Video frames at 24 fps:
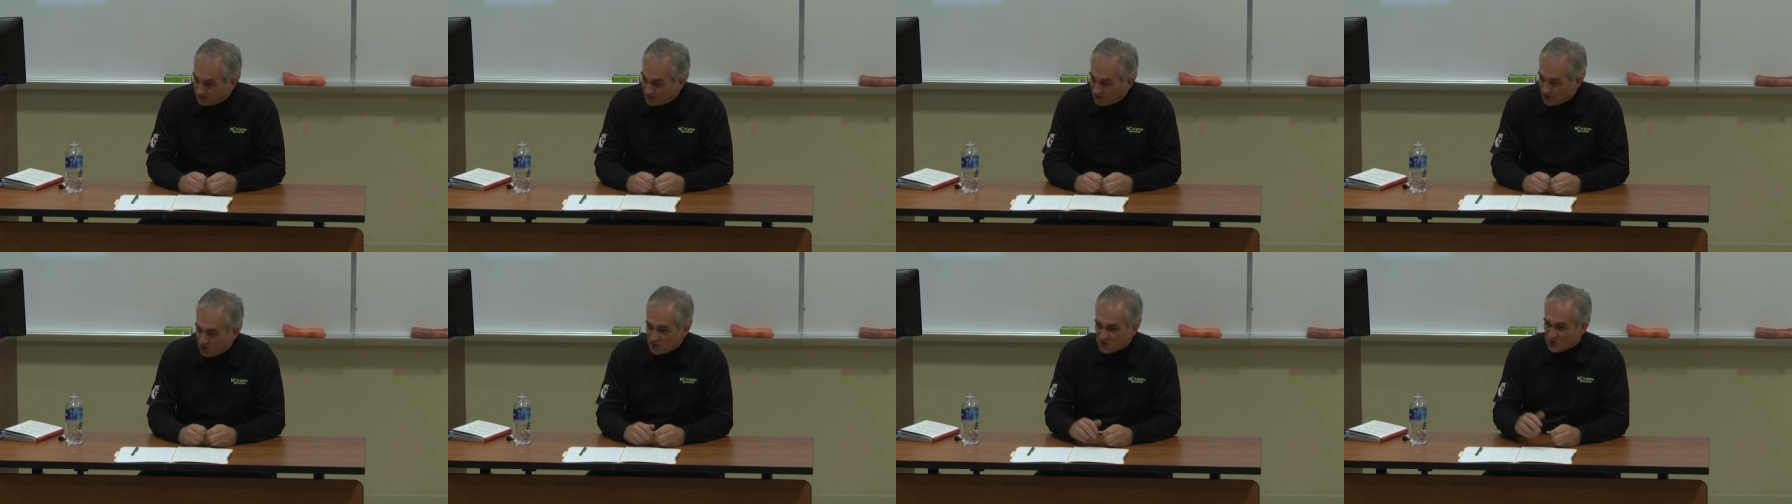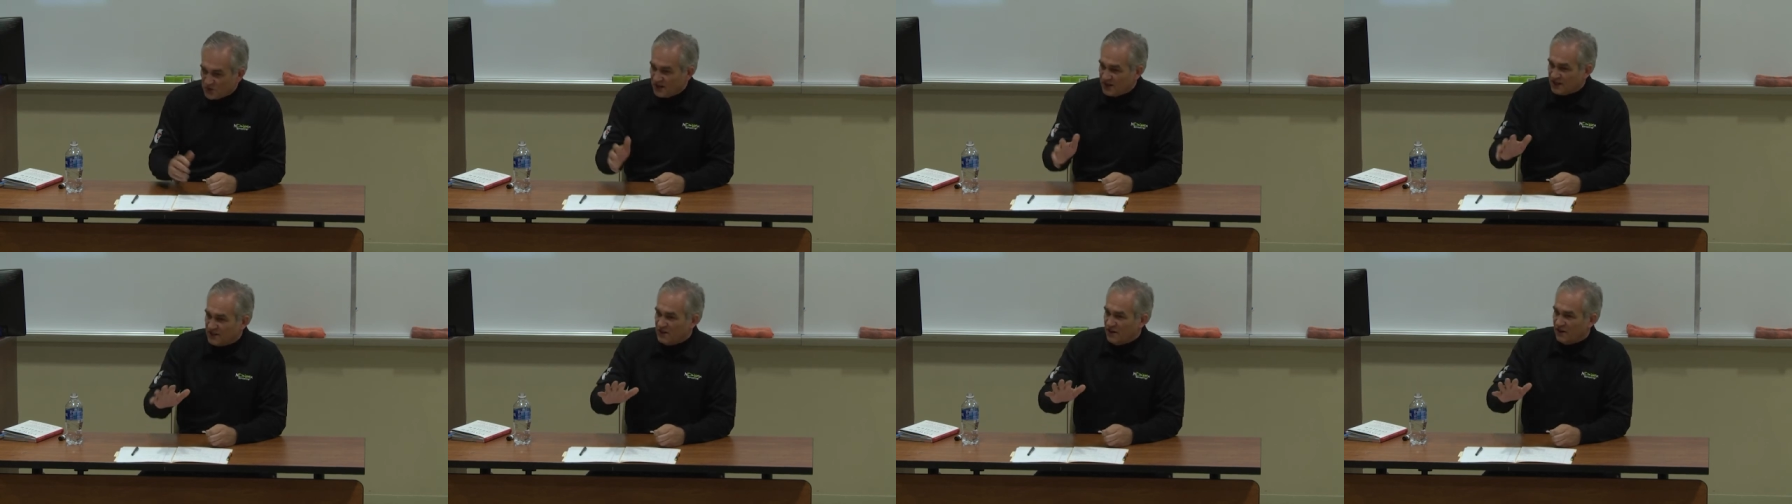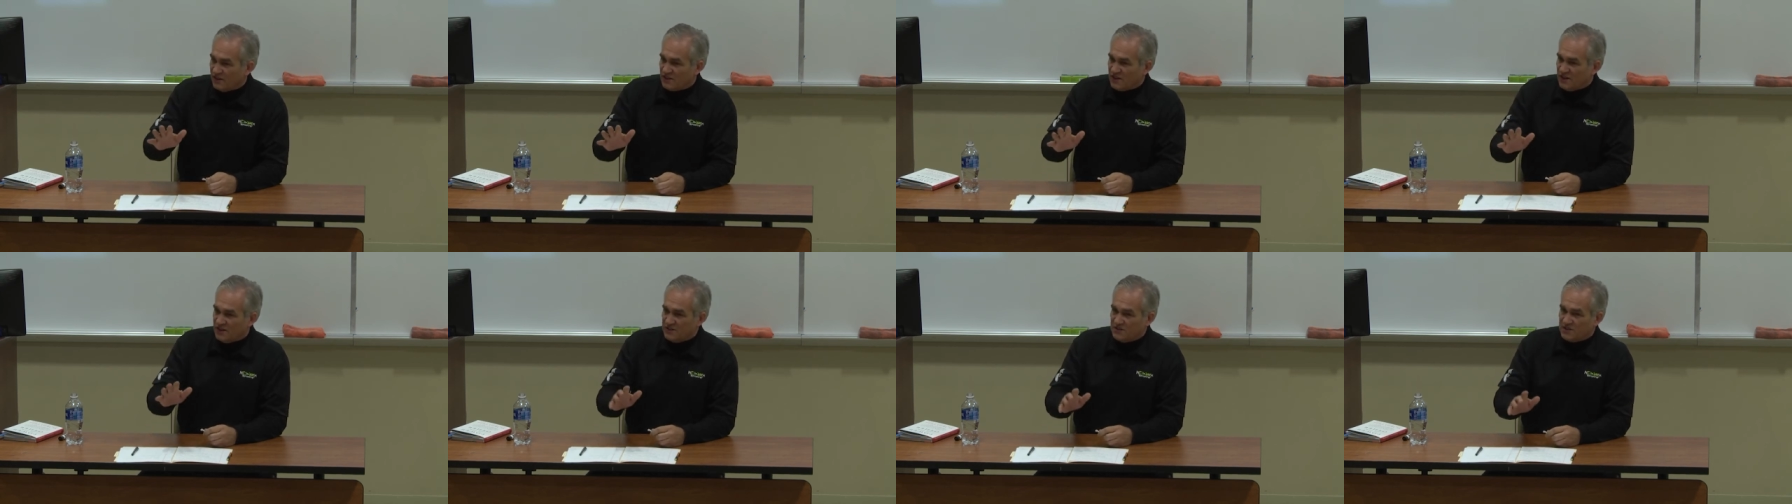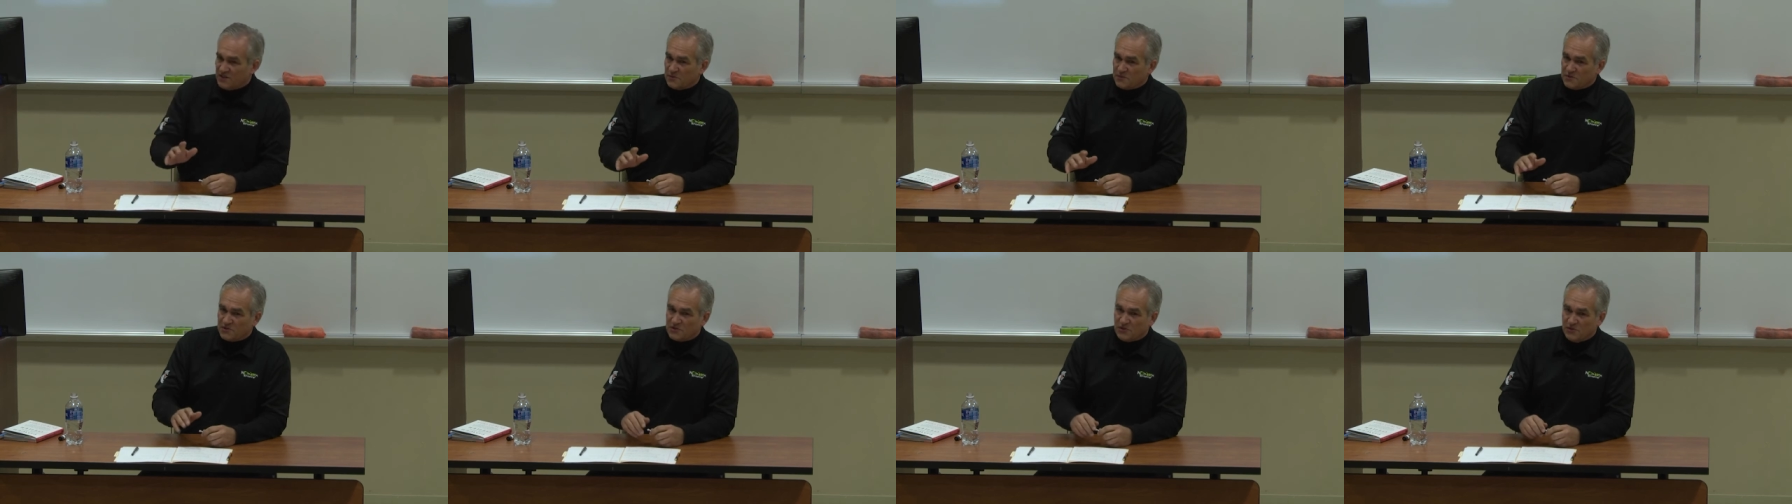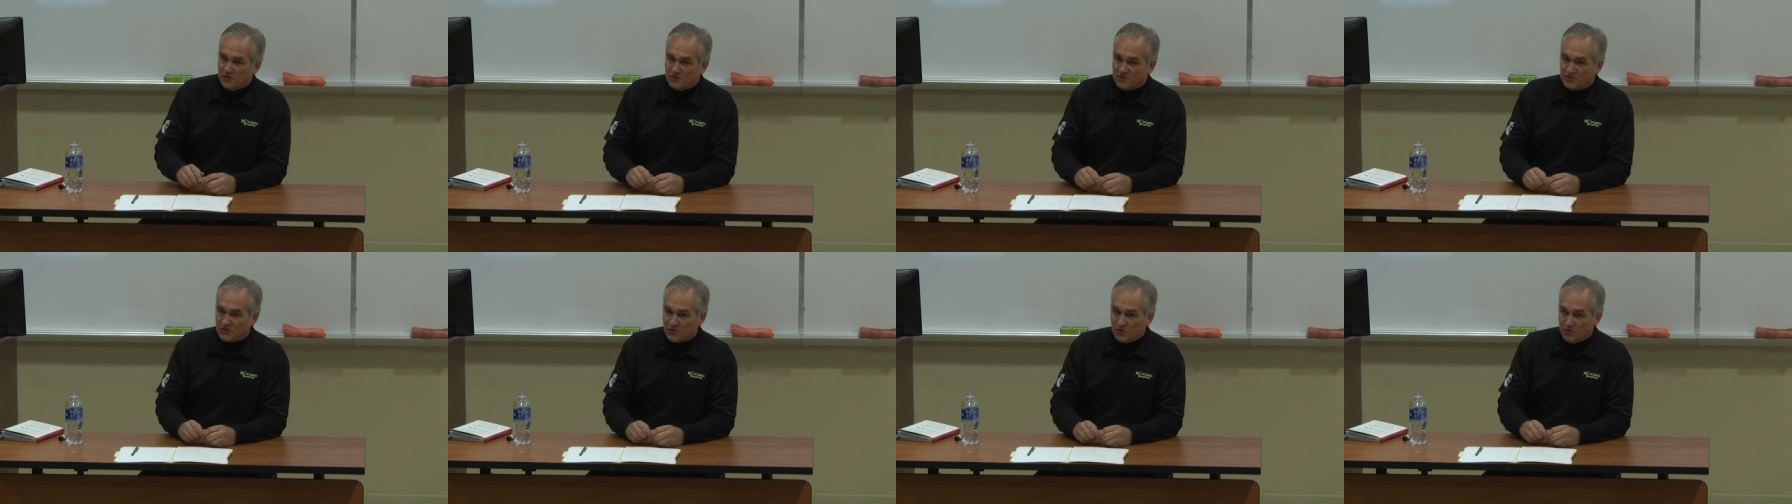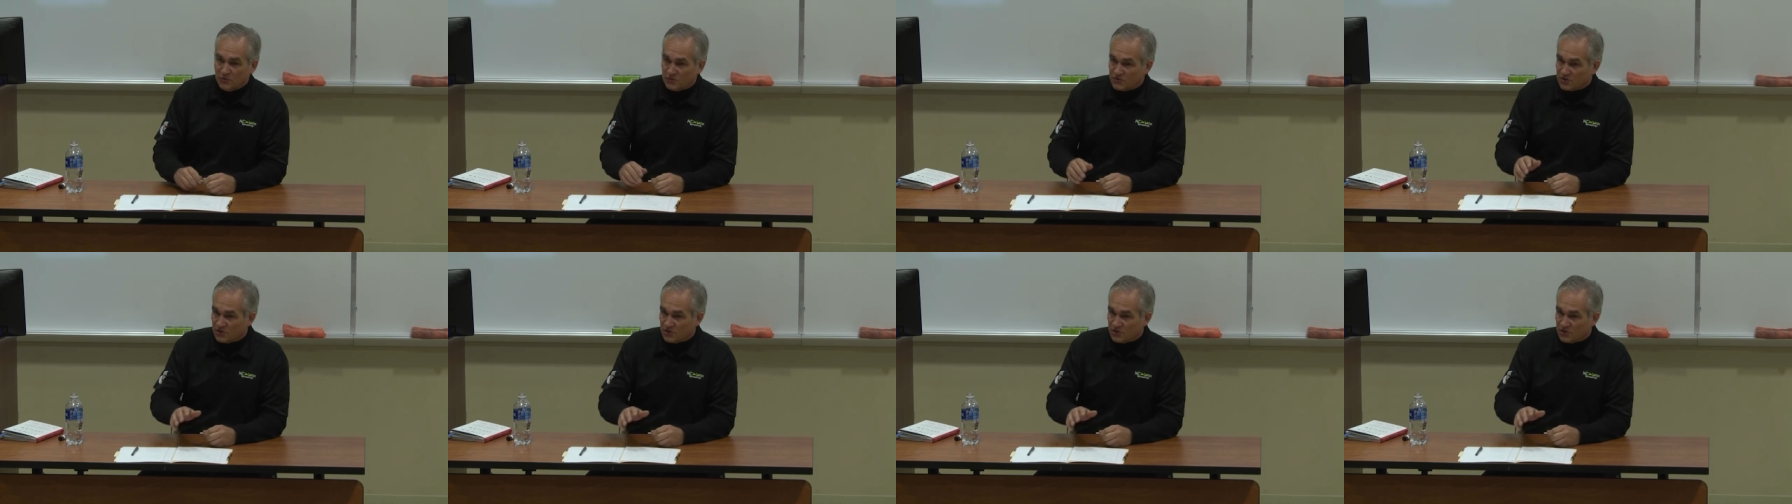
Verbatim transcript: Of course, we had young kids. They were still in school,